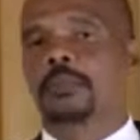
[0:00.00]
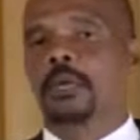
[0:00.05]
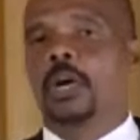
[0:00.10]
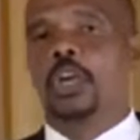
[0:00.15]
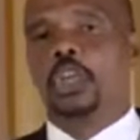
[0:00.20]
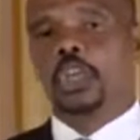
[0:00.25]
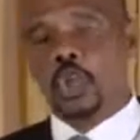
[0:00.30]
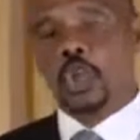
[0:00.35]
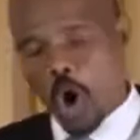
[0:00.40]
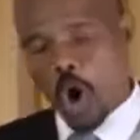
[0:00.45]

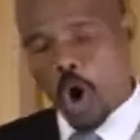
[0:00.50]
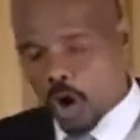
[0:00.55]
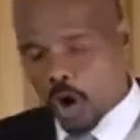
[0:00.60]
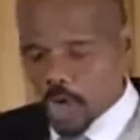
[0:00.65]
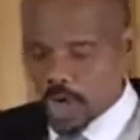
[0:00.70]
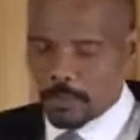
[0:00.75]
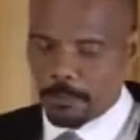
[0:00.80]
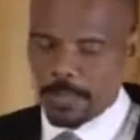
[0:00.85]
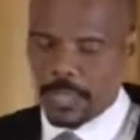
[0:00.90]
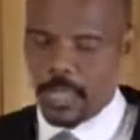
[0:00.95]
You are going to
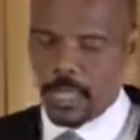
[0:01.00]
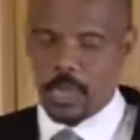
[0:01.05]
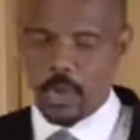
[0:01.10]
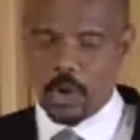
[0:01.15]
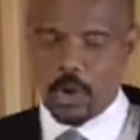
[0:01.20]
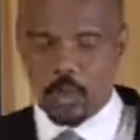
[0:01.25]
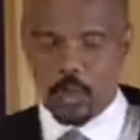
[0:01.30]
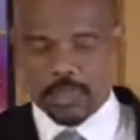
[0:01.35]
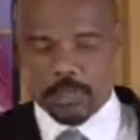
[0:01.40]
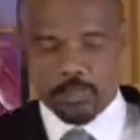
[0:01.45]
be
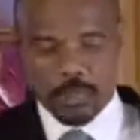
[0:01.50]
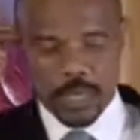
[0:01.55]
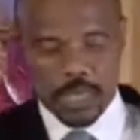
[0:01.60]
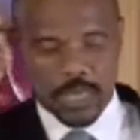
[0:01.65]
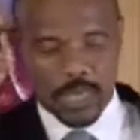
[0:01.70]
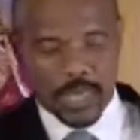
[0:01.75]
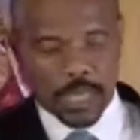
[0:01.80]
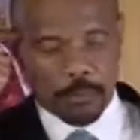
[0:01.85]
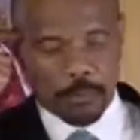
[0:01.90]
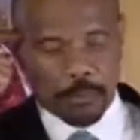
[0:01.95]
with me
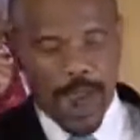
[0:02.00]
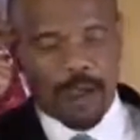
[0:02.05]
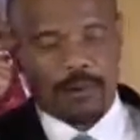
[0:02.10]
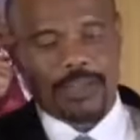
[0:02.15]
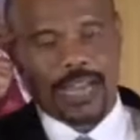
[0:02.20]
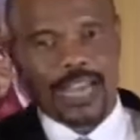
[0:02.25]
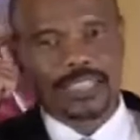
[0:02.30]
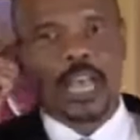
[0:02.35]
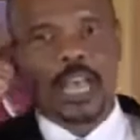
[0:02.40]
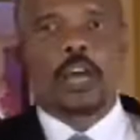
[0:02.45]
in paradise.
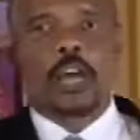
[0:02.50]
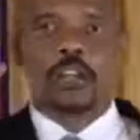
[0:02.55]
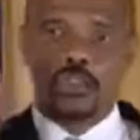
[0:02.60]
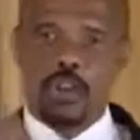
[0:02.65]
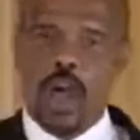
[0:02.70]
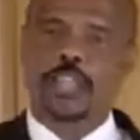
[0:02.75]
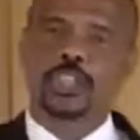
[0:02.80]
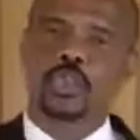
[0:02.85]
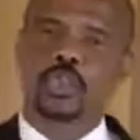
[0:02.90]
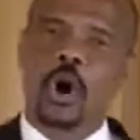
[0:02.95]

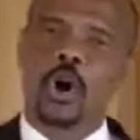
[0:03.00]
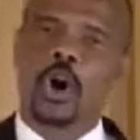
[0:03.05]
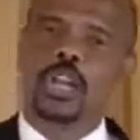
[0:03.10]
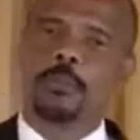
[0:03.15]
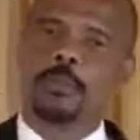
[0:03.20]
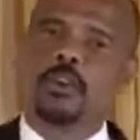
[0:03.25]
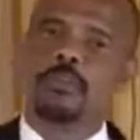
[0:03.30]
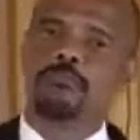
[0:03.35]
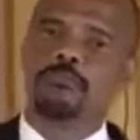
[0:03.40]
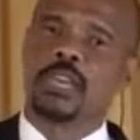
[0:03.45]
Not you're going to be
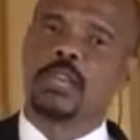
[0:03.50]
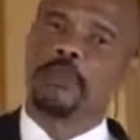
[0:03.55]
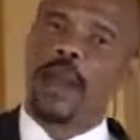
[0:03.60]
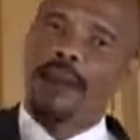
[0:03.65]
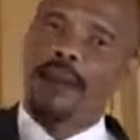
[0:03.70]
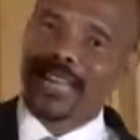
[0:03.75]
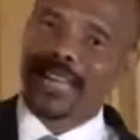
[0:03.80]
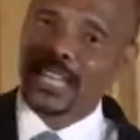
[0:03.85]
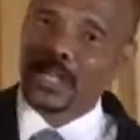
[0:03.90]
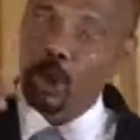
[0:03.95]
with me in
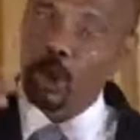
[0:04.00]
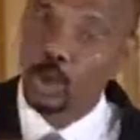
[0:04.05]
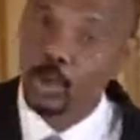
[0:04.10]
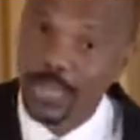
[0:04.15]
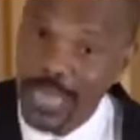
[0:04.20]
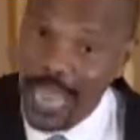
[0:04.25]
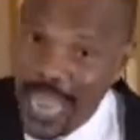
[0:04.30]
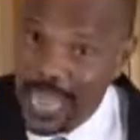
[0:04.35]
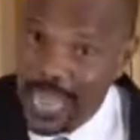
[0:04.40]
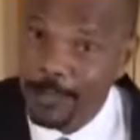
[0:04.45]
paradise
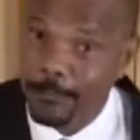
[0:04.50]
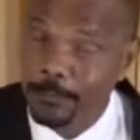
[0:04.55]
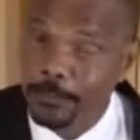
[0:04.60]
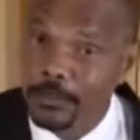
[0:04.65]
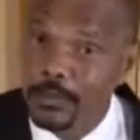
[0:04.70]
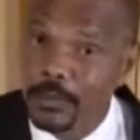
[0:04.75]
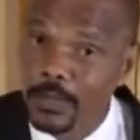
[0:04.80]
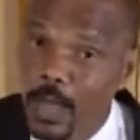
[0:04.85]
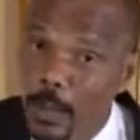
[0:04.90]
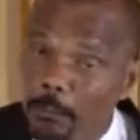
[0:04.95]
today,
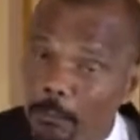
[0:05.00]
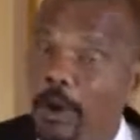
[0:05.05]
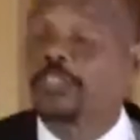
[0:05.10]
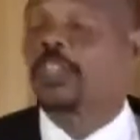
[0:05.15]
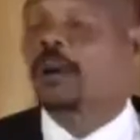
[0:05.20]
but the